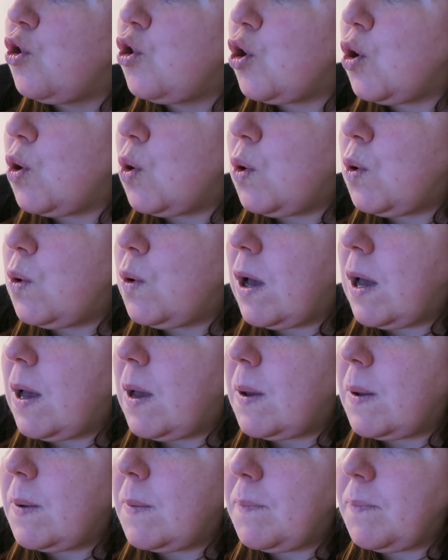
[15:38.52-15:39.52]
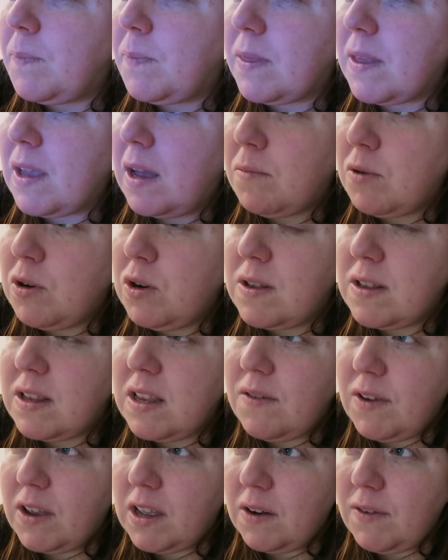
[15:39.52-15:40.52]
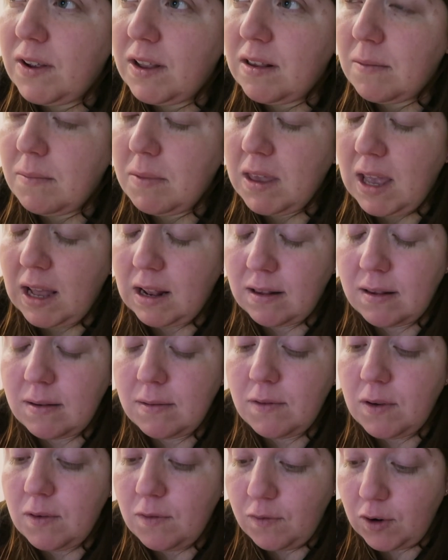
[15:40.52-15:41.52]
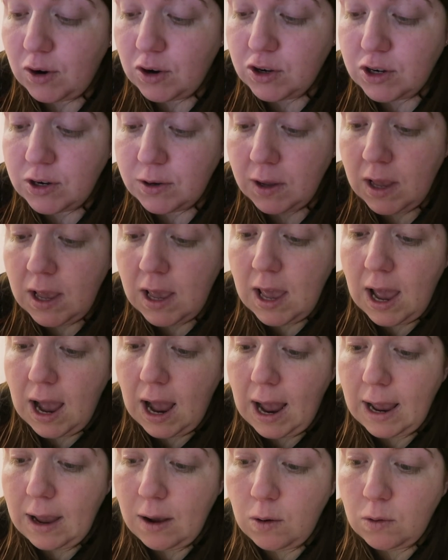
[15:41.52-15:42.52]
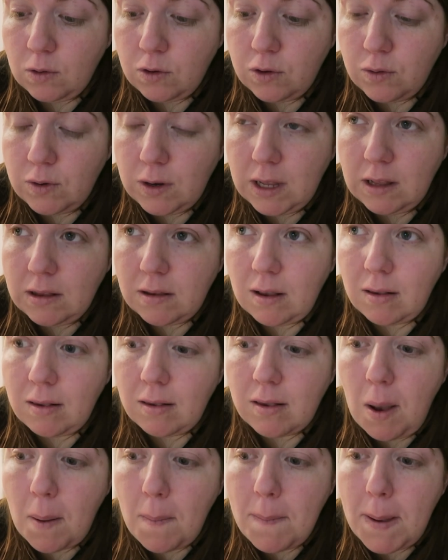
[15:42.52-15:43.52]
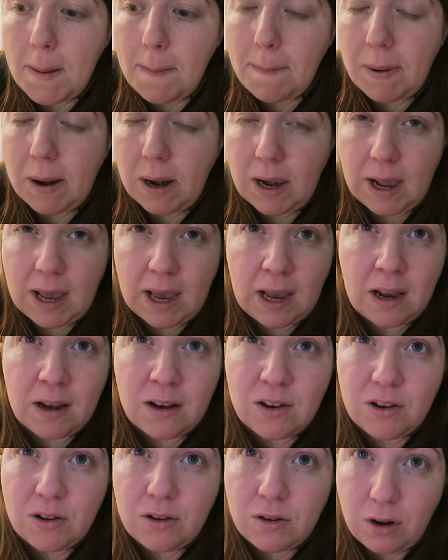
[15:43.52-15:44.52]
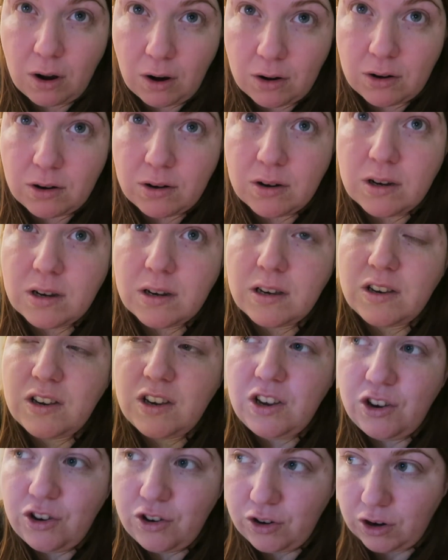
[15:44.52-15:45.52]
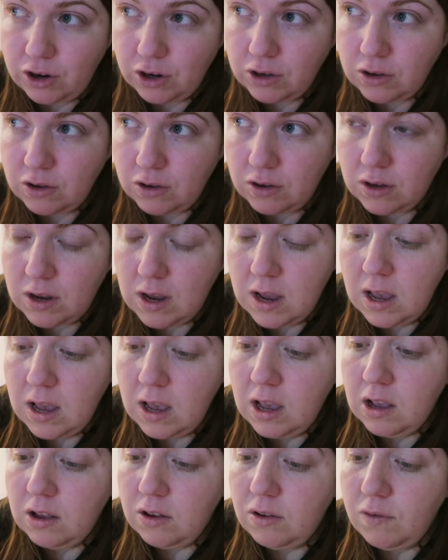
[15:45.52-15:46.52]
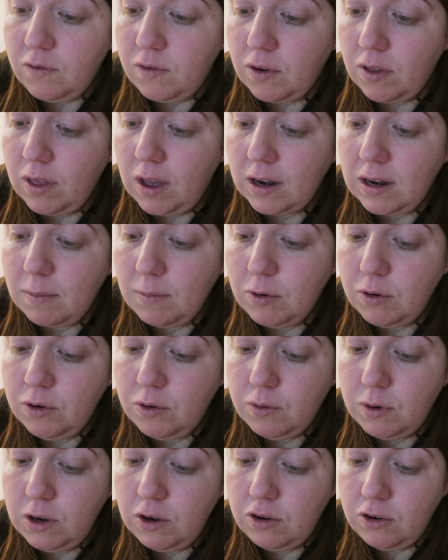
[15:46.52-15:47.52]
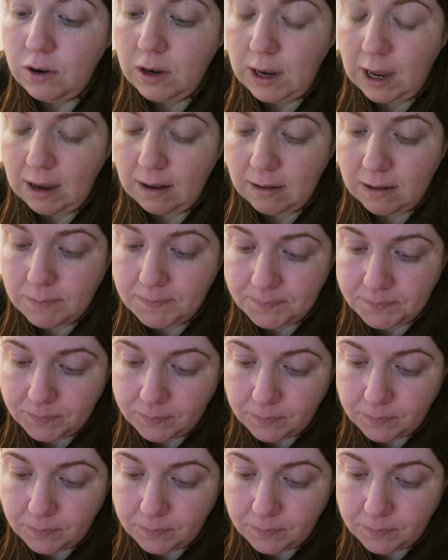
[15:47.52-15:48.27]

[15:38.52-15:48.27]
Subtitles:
So I'm going to see if I can find something else first. I also need some plain colored t-shirts. So for that, I'm going to go into Next.